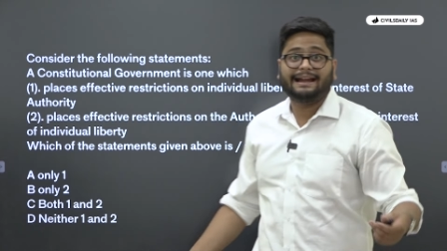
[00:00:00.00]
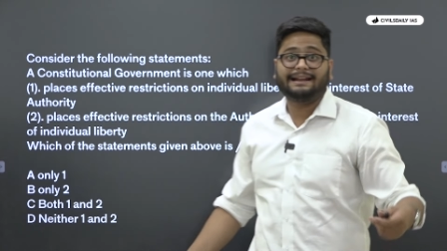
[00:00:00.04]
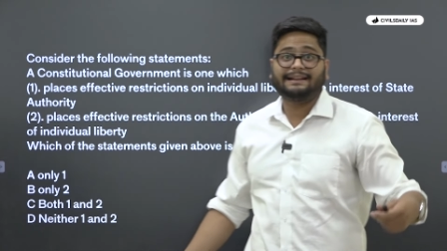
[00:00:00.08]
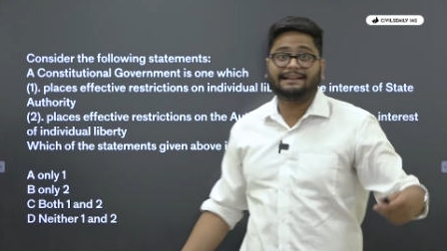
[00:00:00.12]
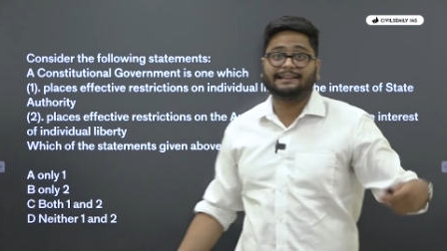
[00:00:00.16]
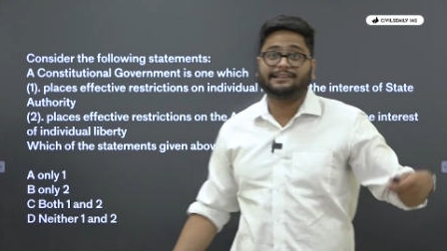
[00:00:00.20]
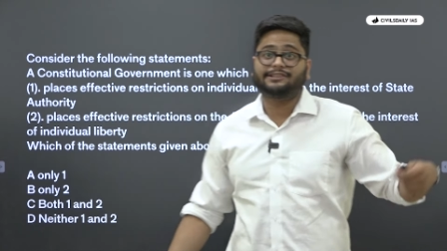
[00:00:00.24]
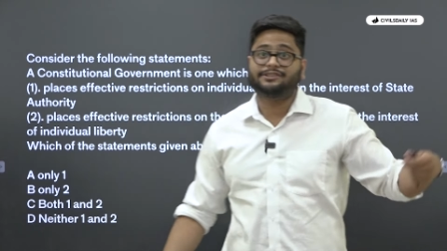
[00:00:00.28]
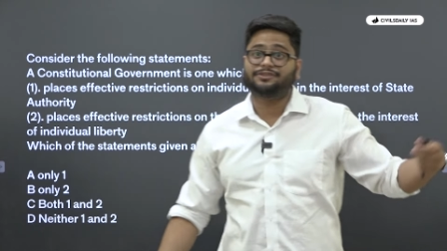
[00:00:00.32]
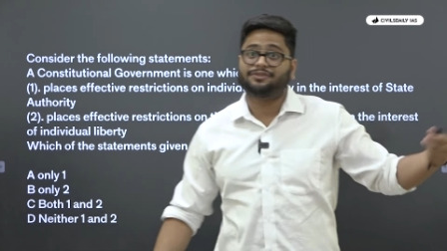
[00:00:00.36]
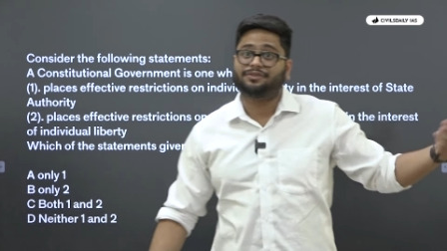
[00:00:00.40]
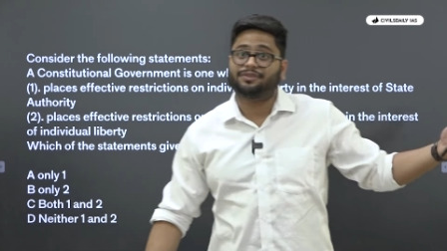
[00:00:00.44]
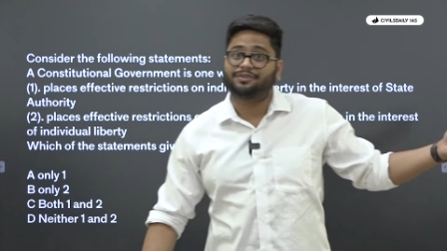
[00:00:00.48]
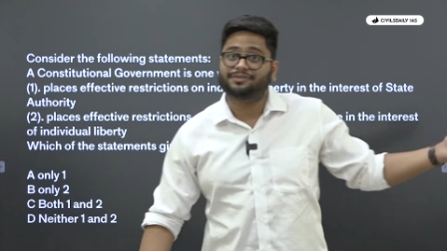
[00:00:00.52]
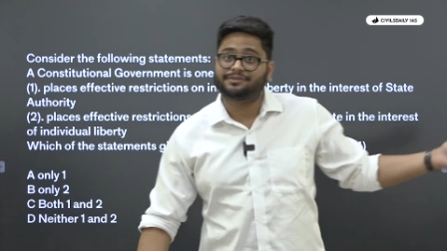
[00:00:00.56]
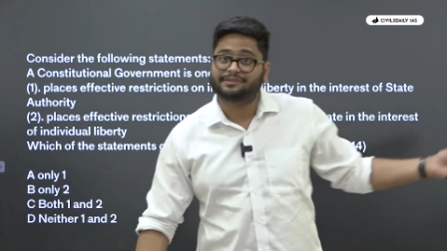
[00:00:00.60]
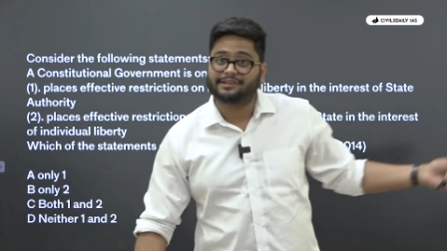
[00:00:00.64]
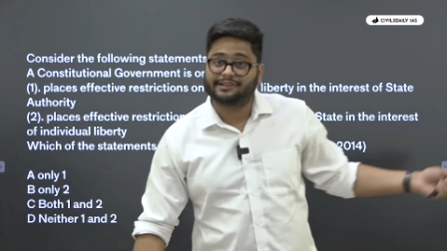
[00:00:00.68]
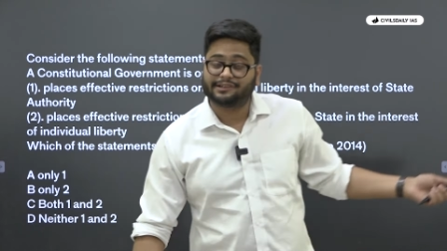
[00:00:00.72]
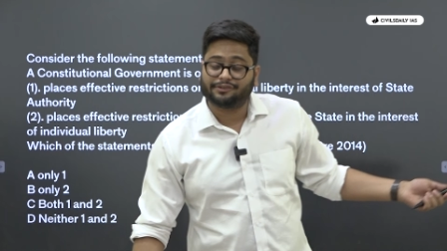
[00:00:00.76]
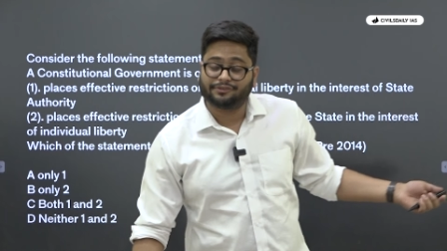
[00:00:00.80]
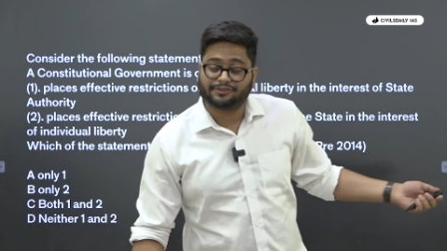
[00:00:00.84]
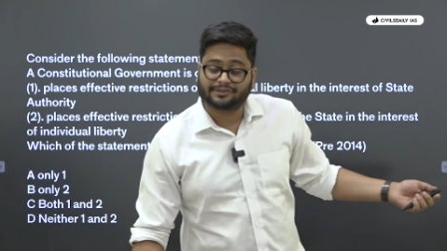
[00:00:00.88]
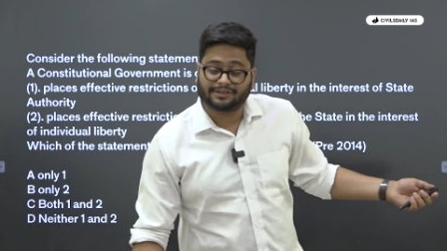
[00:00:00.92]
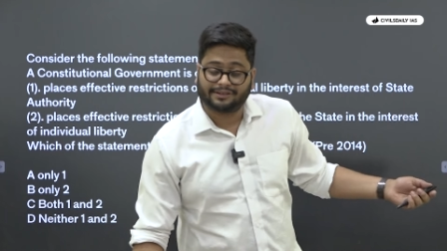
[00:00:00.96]
I teach you
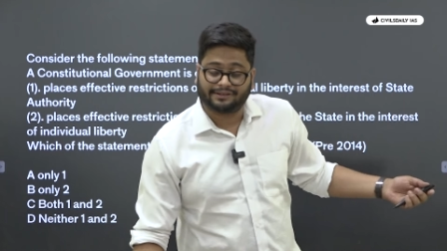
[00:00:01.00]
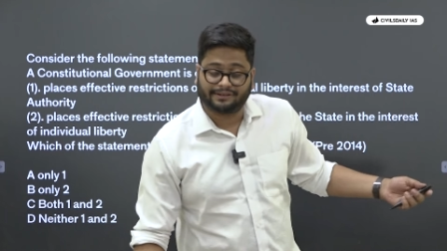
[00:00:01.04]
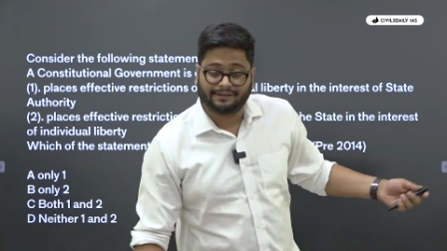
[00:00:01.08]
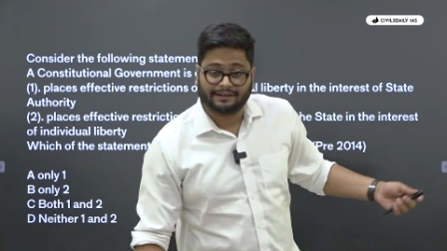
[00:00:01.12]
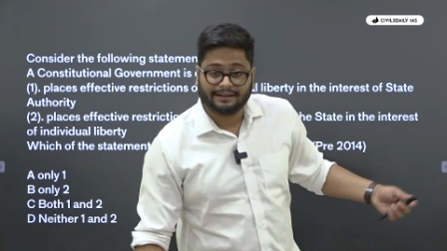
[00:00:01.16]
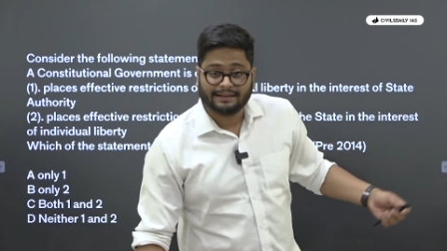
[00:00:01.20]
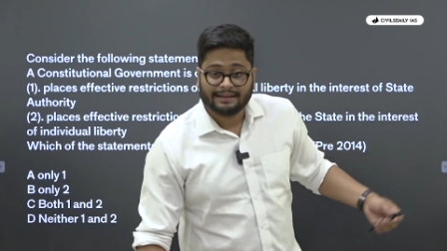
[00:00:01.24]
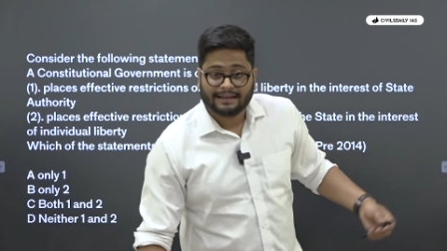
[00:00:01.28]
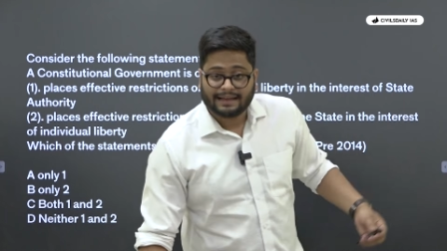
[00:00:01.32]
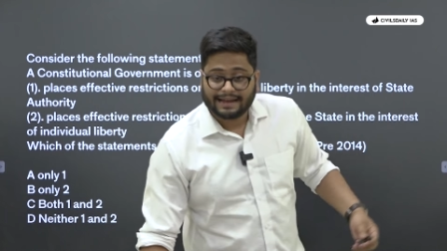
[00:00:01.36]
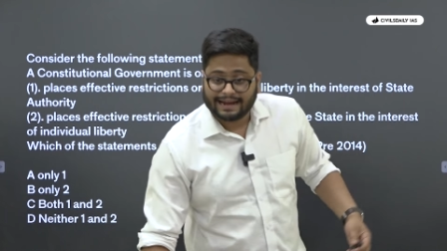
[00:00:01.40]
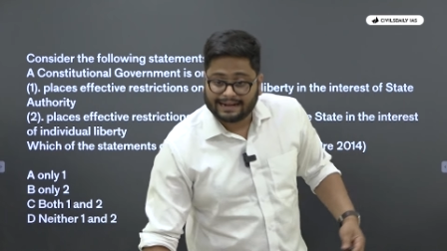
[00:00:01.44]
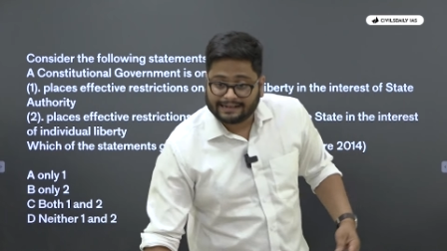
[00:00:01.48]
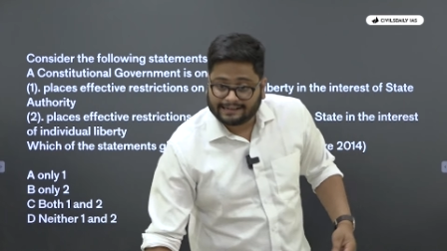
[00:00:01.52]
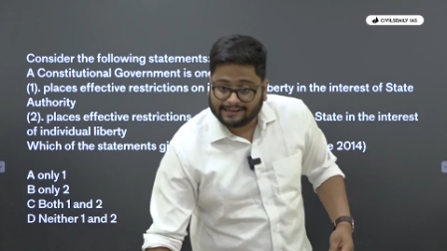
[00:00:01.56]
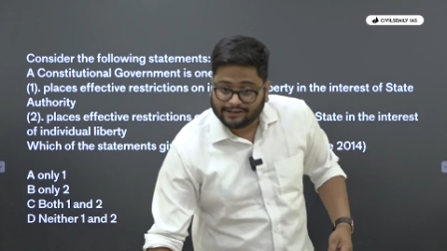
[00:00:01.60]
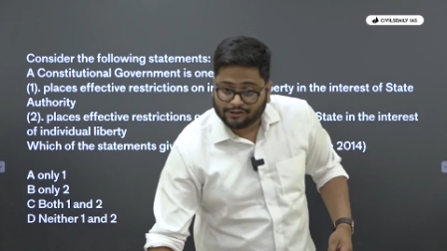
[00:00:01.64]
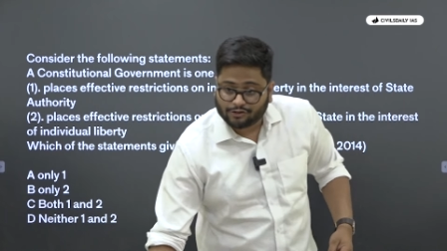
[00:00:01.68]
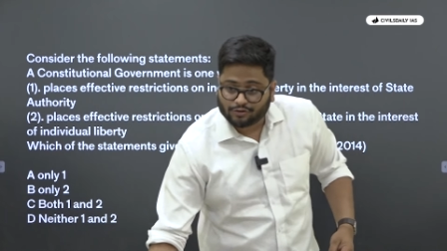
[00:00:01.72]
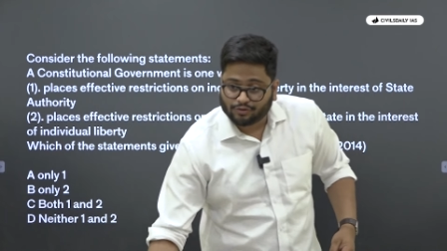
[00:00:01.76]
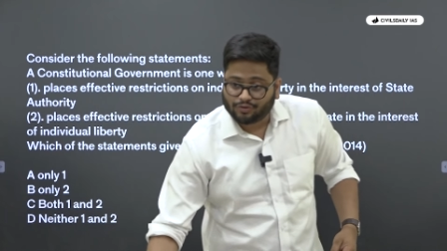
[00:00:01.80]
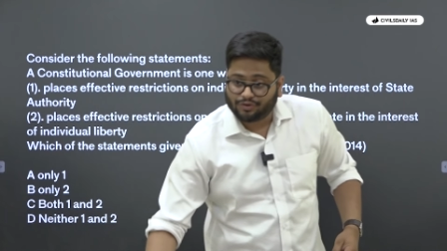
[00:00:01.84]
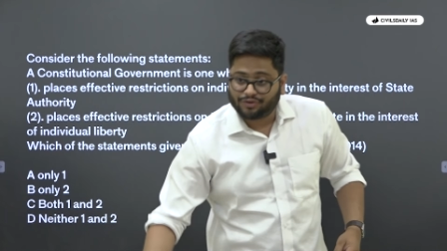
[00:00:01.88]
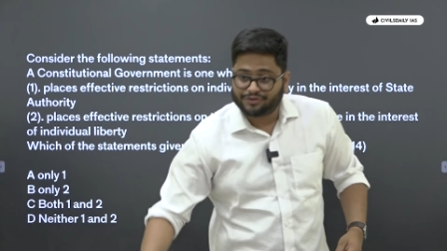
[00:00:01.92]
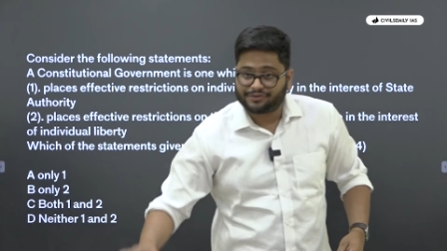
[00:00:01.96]
constitution. I
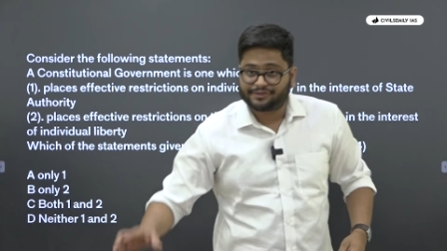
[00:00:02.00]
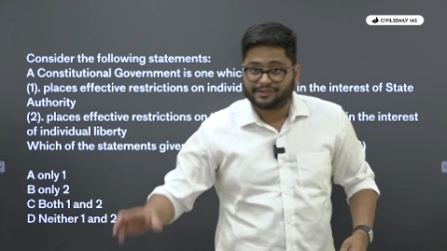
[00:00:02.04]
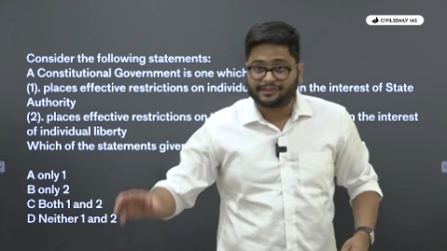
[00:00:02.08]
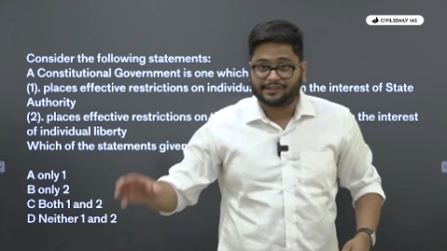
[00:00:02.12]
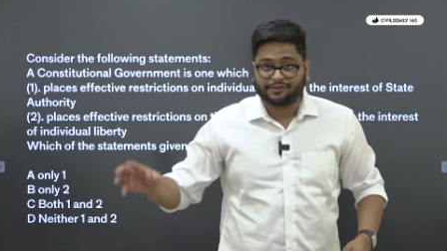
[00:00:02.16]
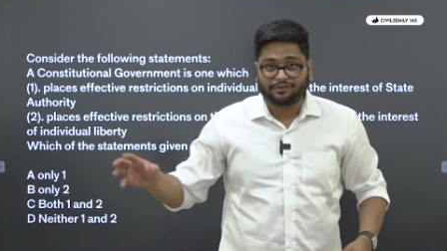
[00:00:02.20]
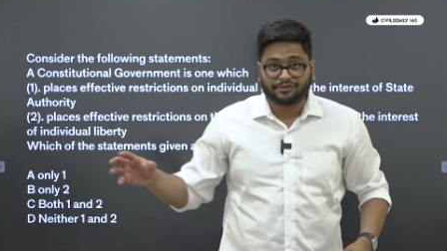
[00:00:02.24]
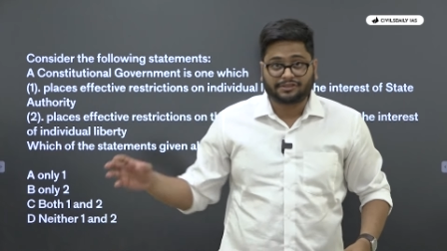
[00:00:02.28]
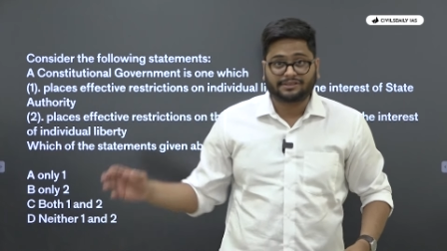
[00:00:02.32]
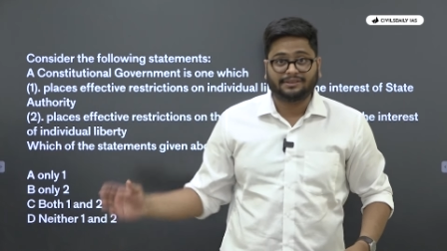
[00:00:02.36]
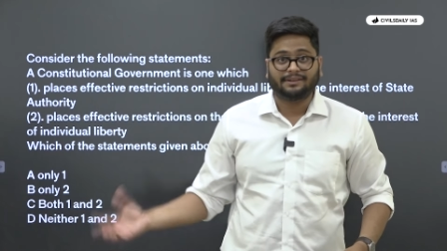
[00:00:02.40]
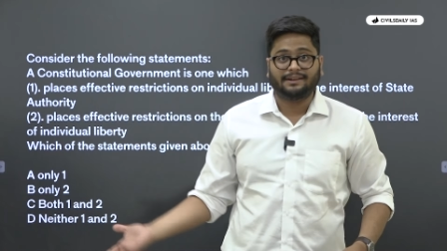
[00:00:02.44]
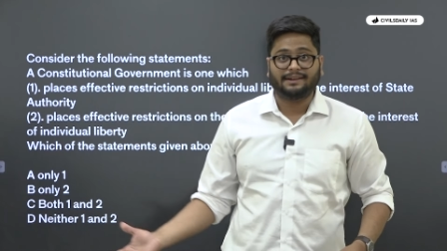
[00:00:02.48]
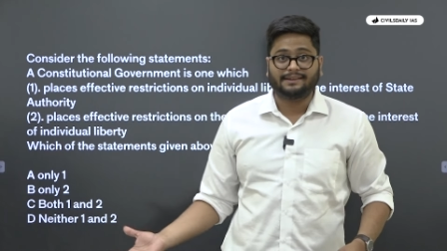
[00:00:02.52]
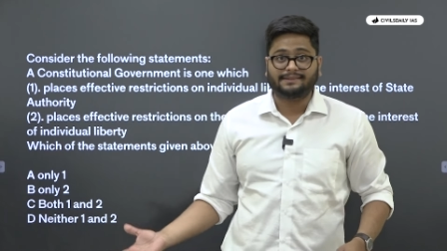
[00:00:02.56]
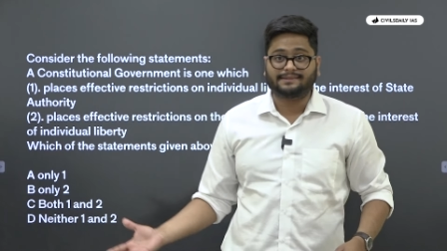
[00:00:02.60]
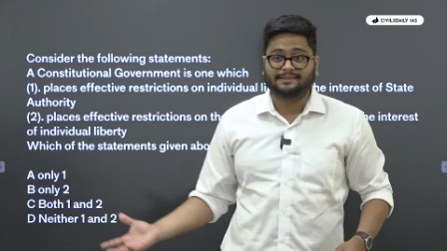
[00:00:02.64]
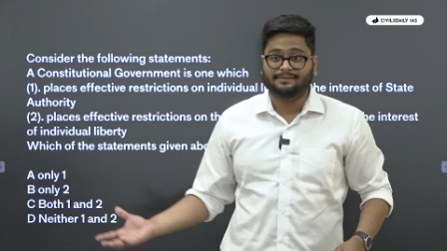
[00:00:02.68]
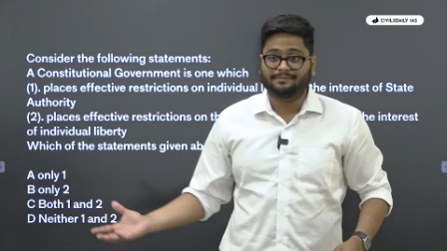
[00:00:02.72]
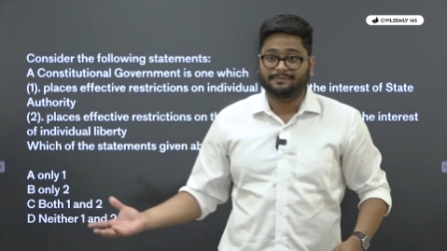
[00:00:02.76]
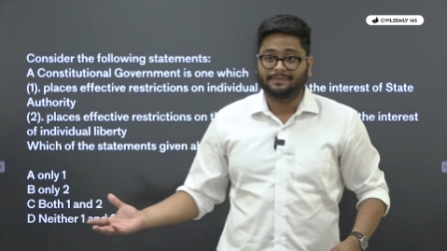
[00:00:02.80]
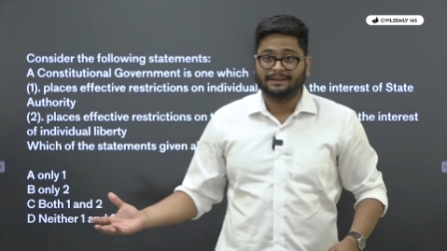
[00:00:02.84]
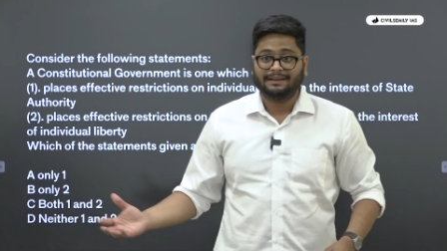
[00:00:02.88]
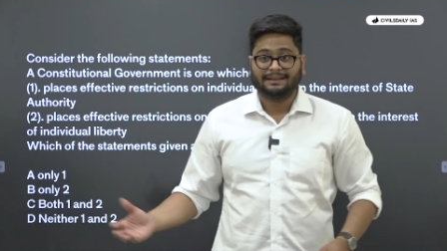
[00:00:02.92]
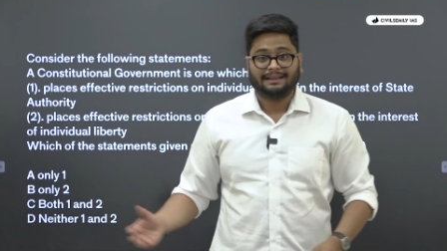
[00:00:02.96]
teach you
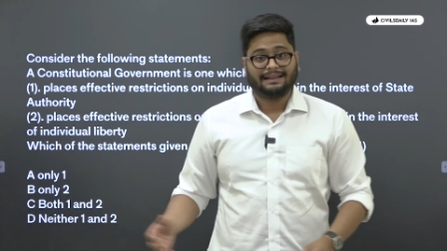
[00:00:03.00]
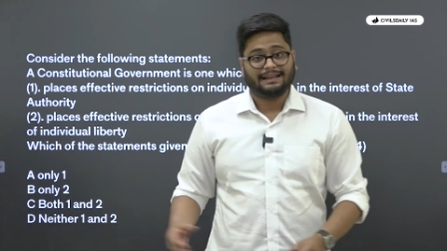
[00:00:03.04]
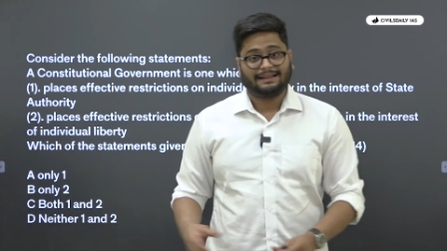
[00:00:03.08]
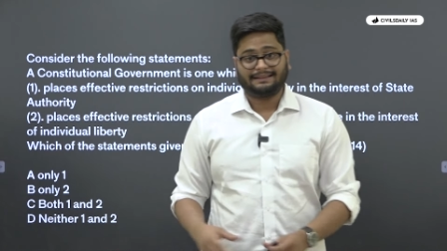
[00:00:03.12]
constitutionalism.